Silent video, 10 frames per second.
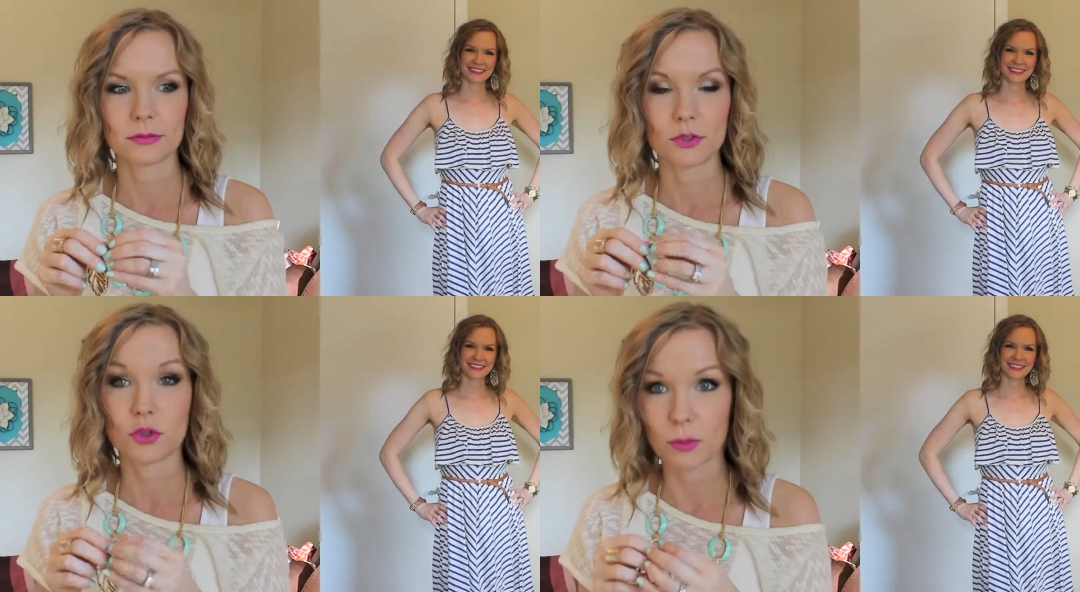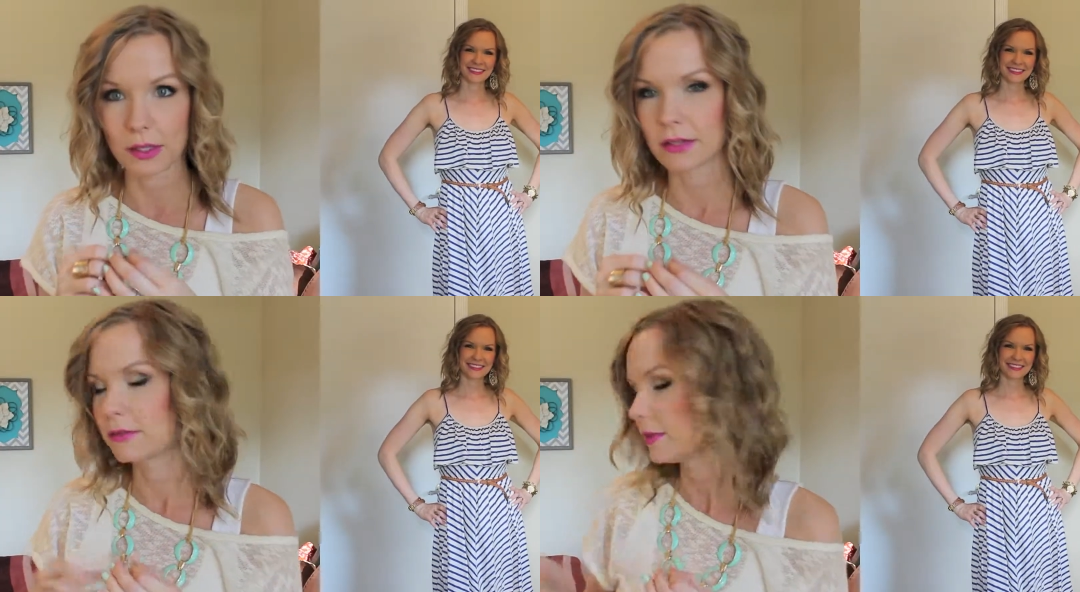
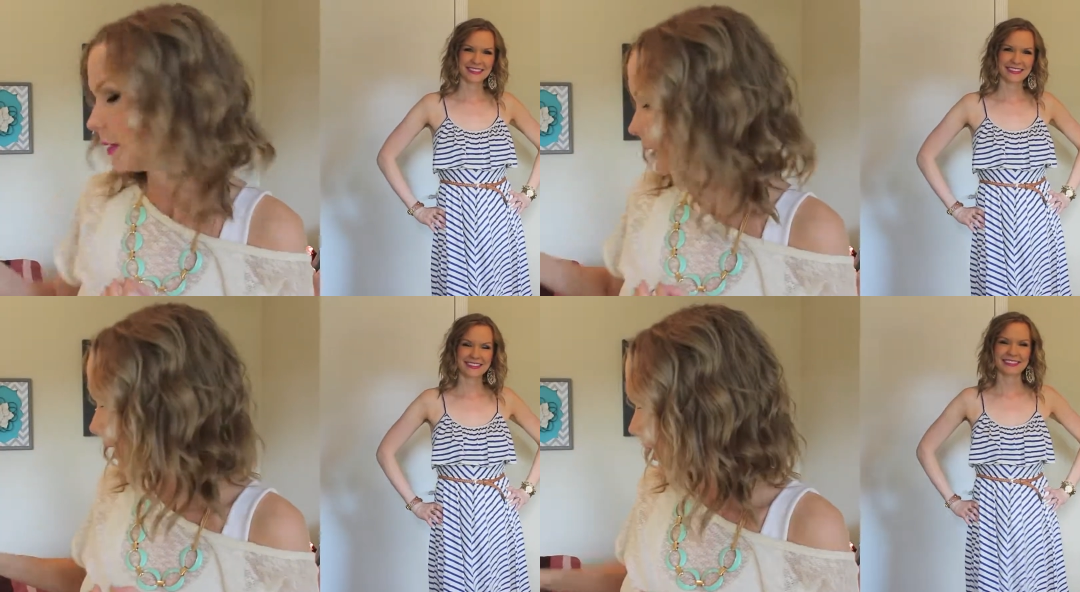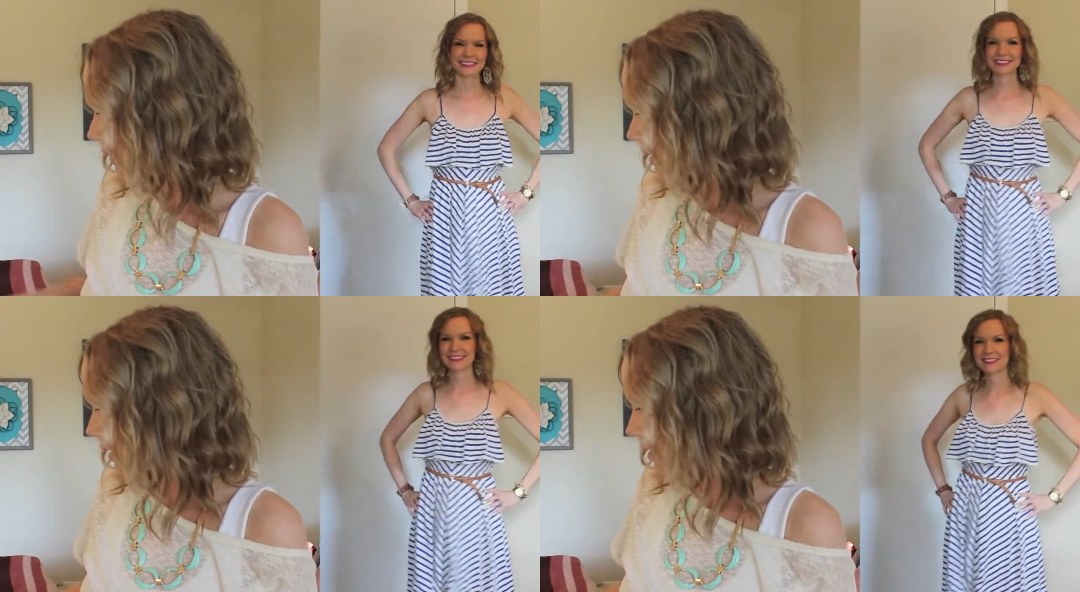Speaker 1: Jewelmint,
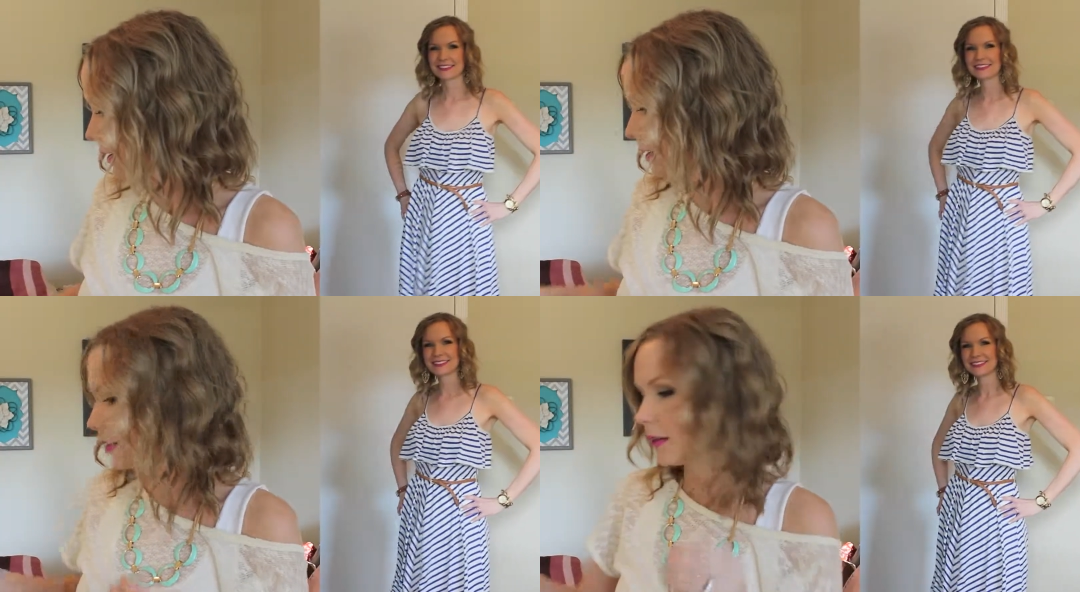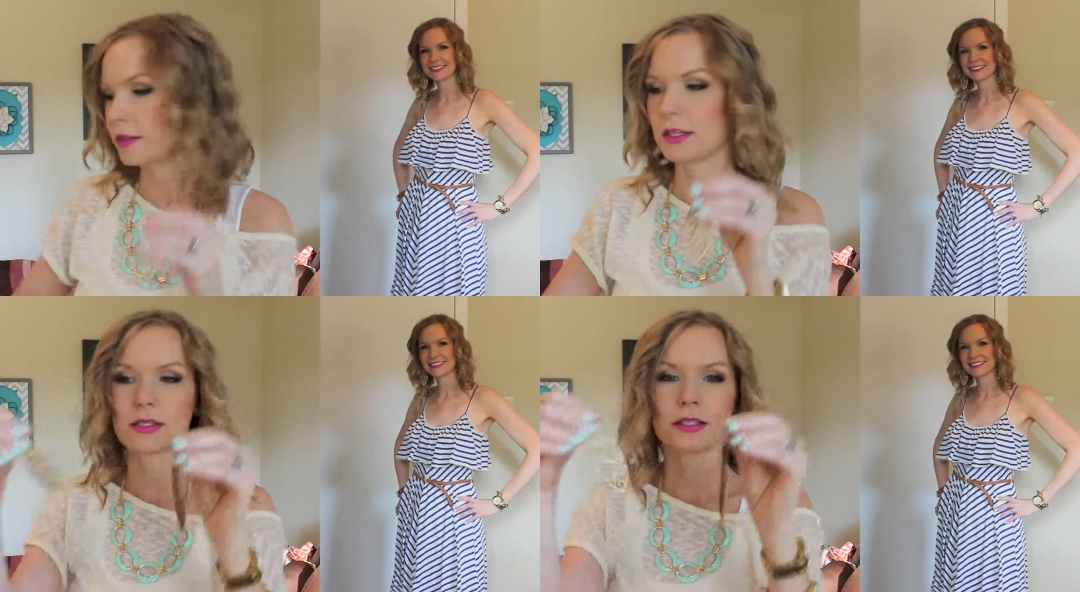and then
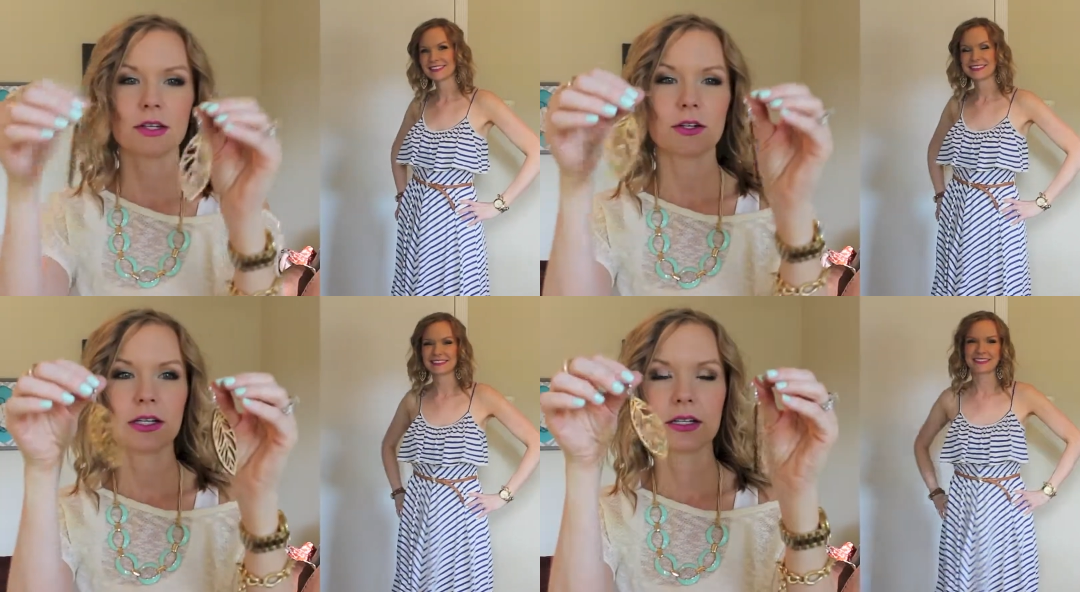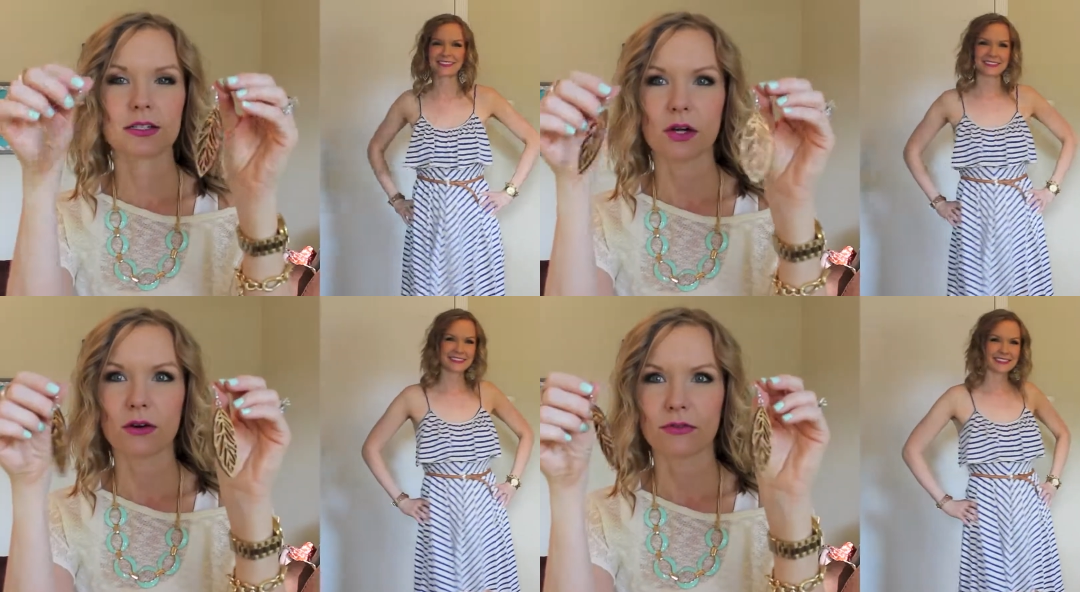these earrings
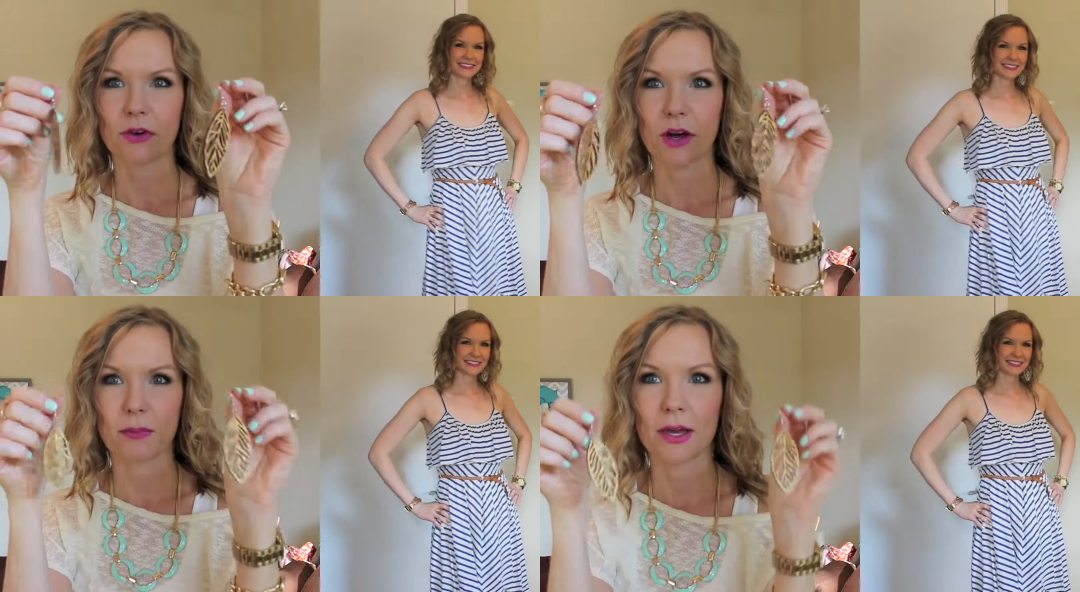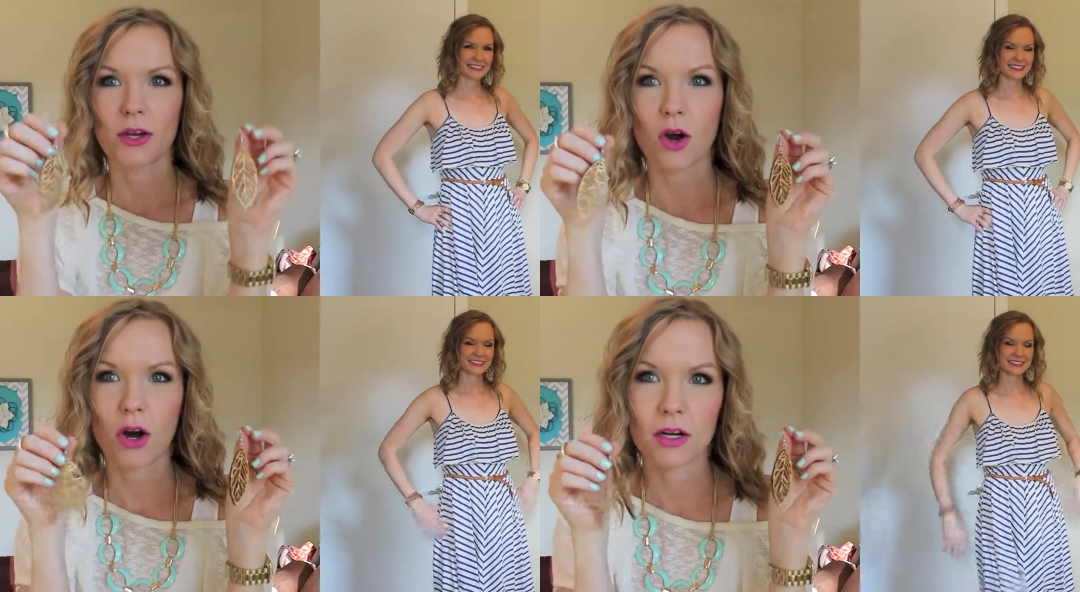are from
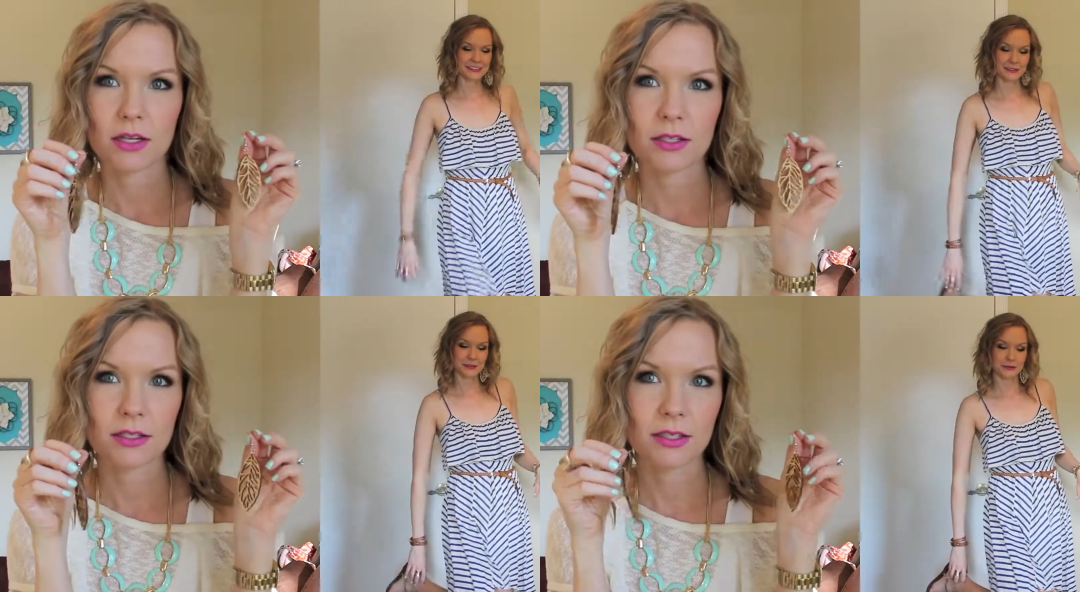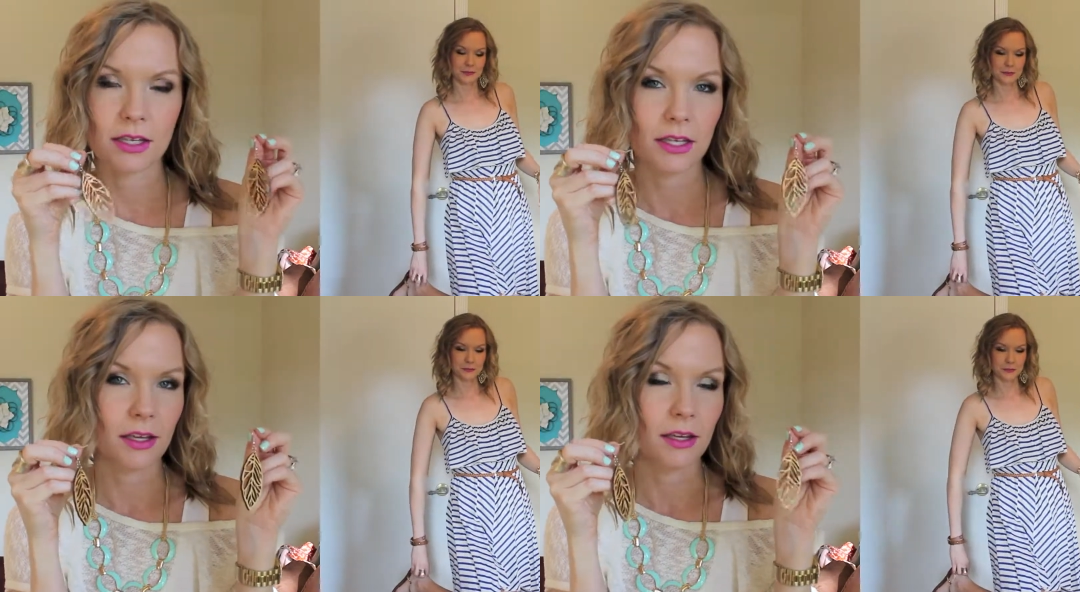an artist
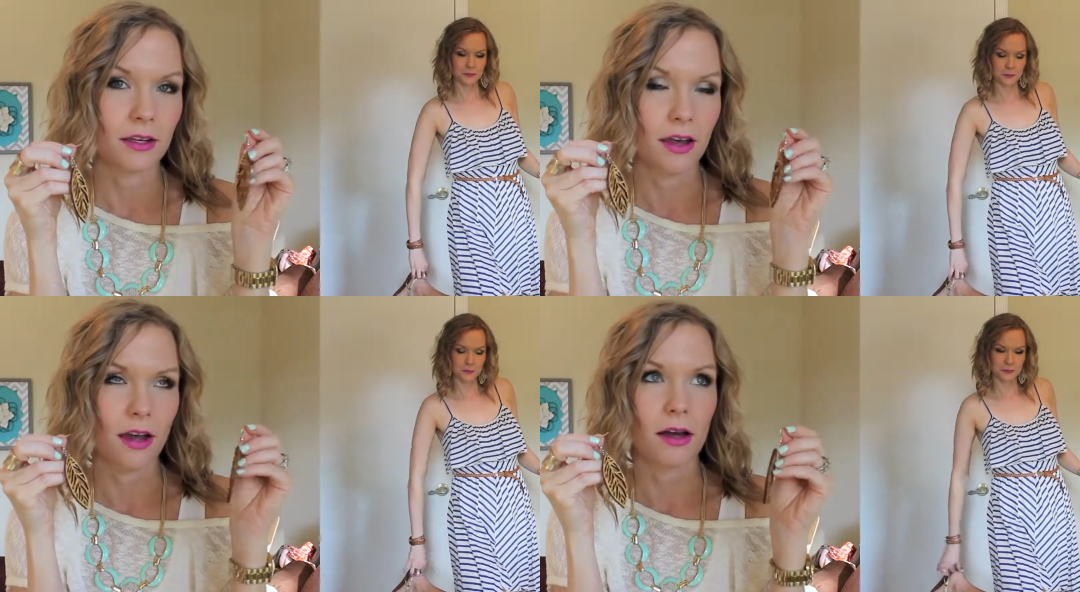in